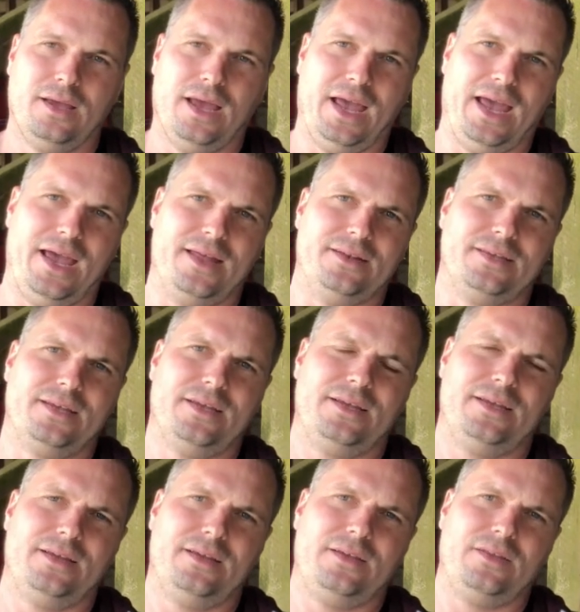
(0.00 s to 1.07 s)
And
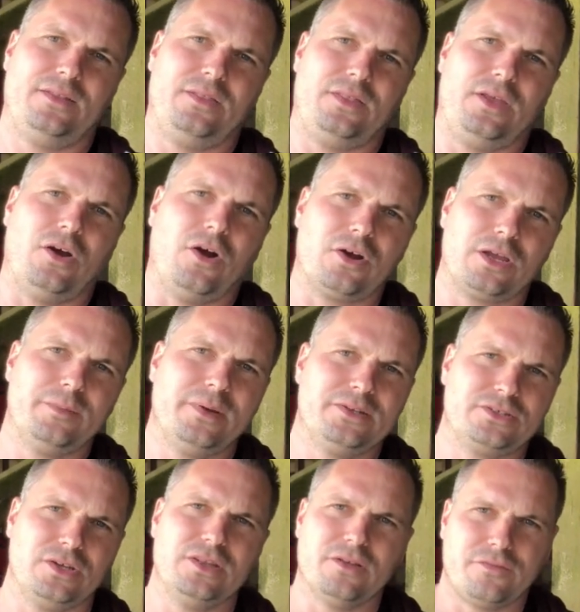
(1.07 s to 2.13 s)
the
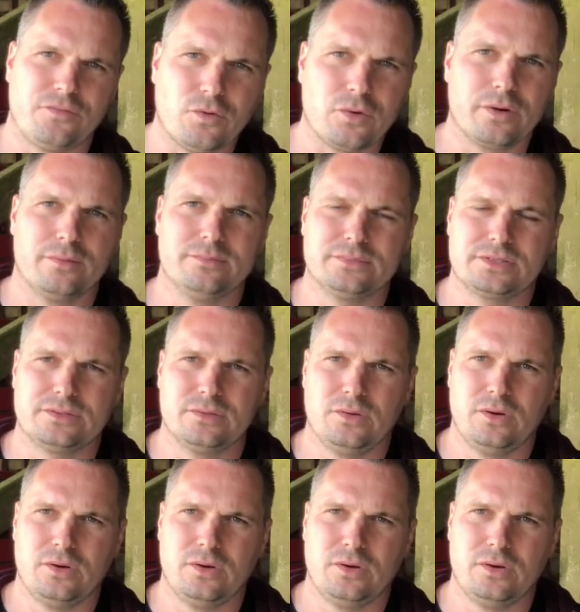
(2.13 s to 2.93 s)
argument in the forums